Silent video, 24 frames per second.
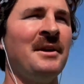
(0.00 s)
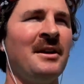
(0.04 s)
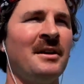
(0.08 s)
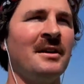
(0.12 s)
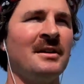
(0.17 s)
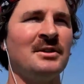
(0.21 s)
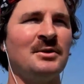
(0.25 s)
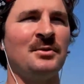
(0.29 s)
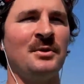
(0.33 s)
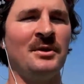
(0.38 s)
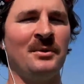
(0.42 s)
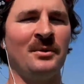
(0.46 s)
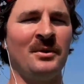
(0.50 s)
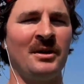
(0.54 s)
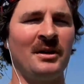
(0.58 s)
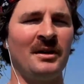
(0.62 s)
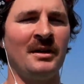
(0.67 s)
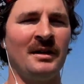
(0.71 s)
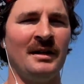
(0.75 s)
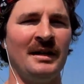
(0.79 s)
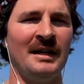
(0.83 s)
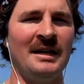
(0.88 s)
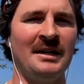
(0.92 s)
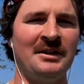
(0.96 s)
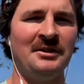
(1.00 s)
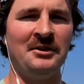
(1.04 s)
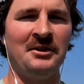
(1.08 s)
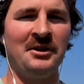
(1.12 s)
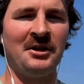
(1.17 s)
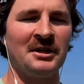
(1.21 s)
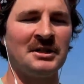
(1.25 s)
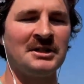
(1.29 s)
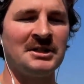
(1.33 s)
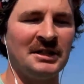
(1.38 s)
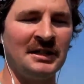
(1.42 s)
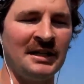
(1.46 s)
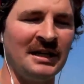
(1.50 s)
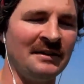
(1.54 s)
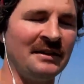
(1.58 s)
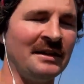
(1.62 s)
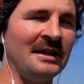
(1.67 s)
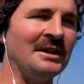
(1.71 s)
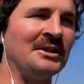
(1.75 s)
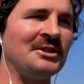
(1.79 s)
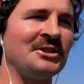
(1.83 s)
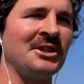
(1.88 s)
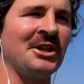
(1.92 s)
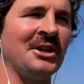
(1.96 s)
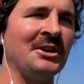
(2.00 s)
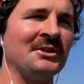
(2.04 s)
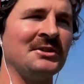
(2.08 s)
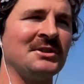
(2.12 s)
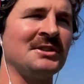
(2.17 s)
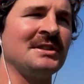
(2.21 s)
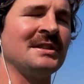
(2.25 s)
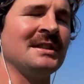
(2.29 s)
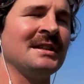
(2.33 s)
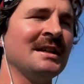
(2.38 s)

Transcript: because we were in New York City on the East Coast,